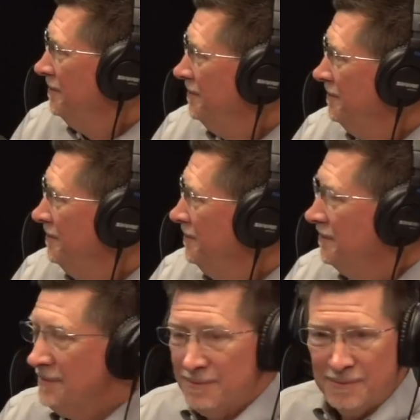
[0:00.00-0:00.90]

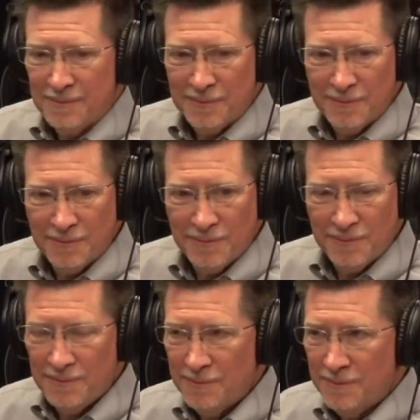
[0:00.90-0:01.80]

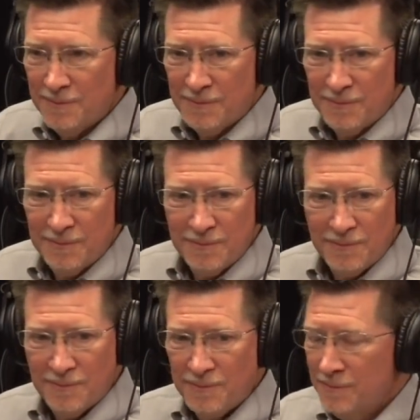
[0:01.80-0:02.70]

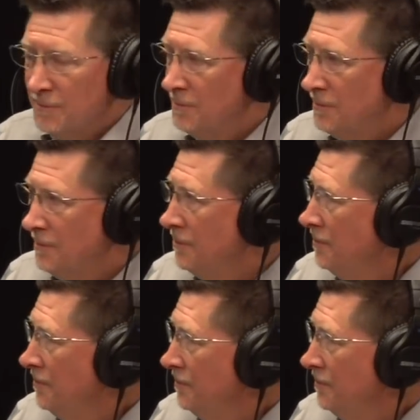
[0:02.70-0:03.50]
(silent)